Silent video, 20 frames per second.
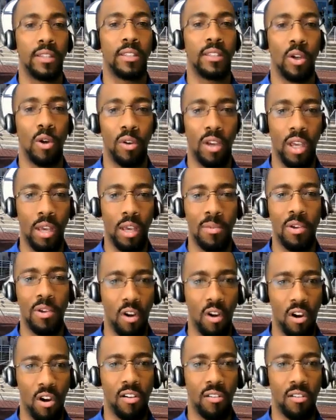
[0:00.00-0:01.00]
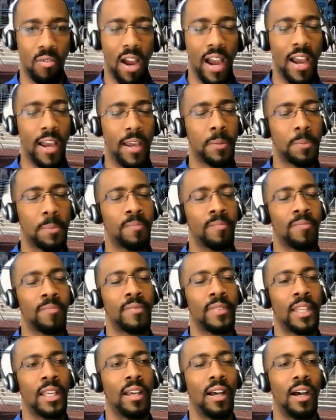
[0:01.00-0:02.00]
So don't get me wrong, right?
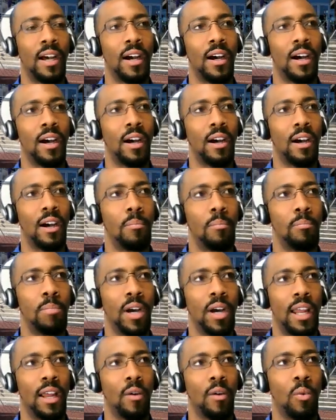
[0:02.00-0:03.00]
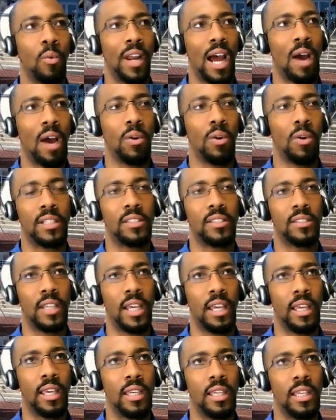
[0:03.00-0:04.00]
But what I want to
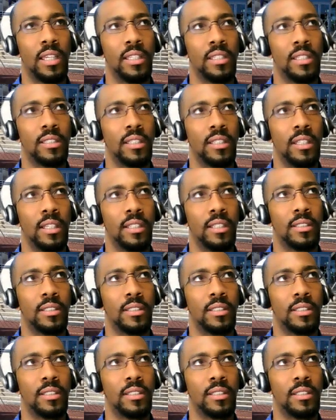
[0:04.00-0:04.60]
say is